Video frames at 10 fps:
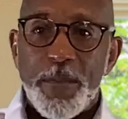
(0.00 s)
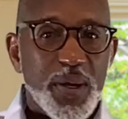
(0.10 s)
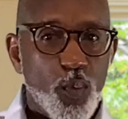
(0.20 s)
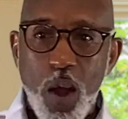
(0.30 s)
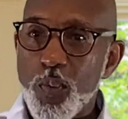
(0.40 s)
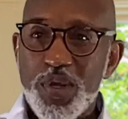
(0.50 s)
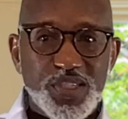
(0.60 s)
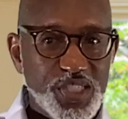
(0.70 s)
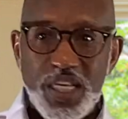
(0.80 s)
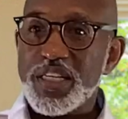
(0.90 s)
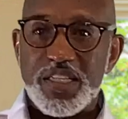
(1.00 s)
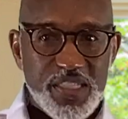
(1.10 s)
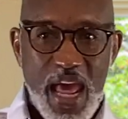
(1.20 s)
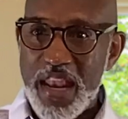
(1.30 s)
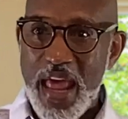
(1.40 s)
but what we see
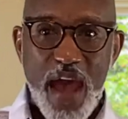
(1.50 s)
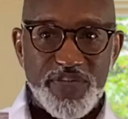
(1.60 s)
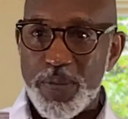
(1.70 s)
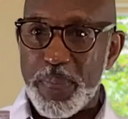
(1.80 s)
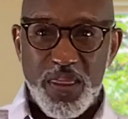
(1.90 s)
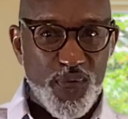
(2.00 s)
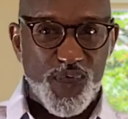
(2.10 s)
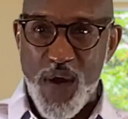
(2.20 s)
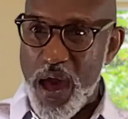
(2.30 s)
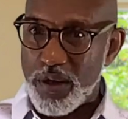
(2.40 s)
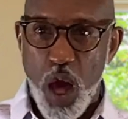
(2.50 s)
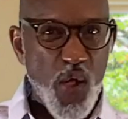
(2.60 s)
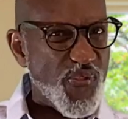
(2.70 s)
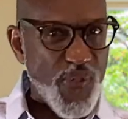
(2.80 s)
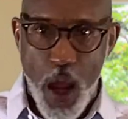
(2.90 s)
doesn't have to be the final
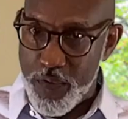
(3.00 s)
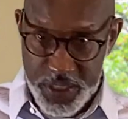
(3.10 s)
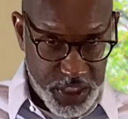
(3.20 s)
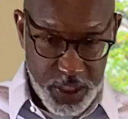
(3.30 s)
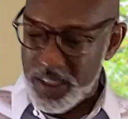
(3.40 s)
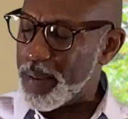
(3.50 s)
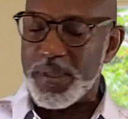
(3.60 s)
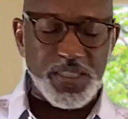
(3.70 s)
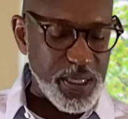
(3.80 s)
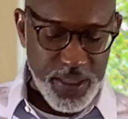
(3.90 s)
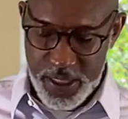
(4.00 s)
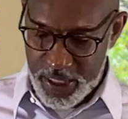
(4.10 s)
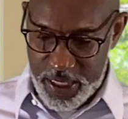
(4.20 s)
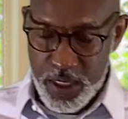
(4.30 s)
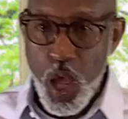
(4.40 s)
authority. Let me say that
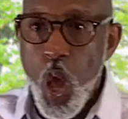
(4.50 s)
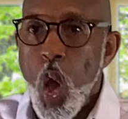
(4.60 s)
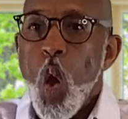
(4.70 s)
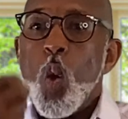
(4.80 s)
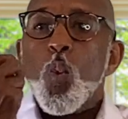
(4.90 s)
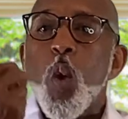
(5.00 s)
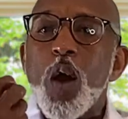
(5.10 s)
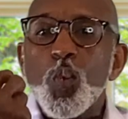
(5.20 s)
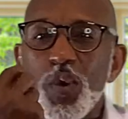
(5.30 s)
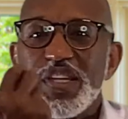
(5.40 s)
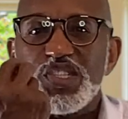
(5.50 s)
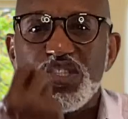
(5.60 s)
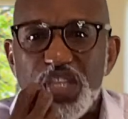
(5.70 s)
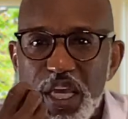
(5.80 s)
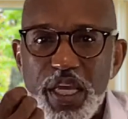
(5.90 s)
again. What we
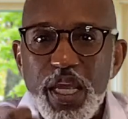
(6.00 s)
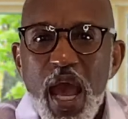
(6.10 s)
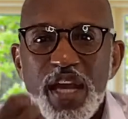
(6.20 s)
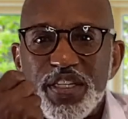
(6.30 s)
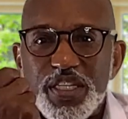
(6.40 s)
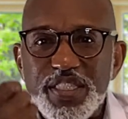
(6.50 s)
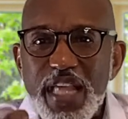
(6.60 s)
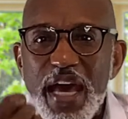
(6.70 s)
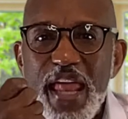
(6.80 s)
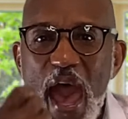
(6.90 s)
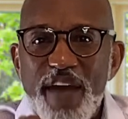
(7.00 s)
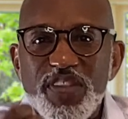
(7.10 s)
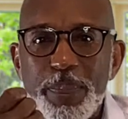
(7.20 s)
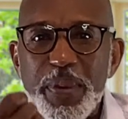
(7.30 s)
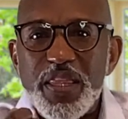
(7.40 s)
see does not have
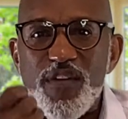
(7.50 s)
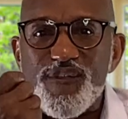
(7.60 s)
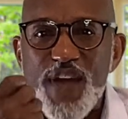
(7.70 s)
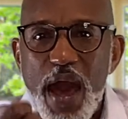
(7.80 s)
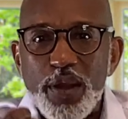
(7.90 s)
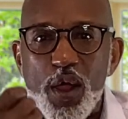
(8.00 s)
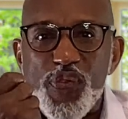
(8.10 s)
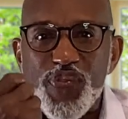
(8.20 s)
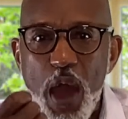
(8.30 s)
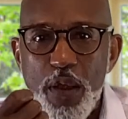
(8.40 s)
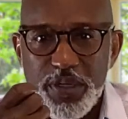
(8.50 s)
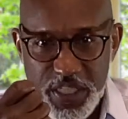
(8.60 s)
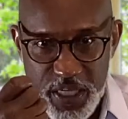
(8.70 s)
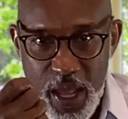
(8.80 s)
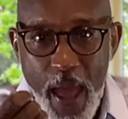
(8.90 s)
to be the final
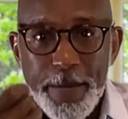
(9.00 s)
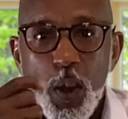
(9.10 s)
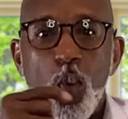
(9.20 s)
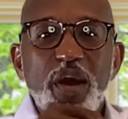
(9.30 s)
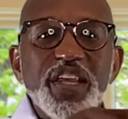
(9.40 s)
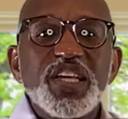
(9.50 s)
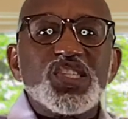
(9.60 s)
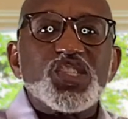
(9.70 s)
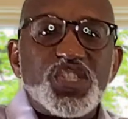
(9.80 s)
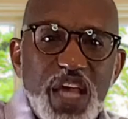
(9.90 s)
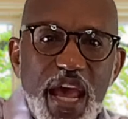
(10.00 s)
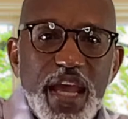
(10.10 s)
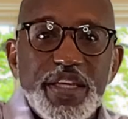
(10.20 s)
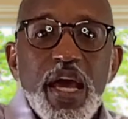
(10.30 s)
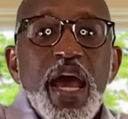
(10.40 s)
authority, but what he
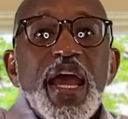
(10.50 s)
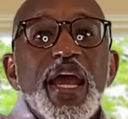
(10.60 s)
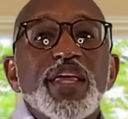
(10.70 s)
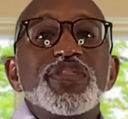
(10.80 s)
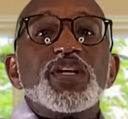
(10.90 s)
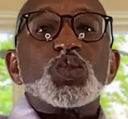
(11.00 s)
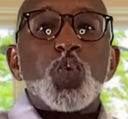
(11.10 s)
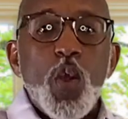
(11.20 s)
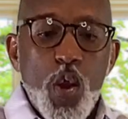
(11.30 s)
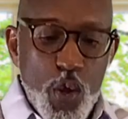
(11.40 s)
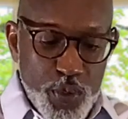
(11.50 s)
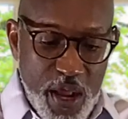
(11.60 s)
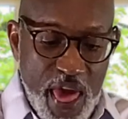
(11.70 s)
said in this word,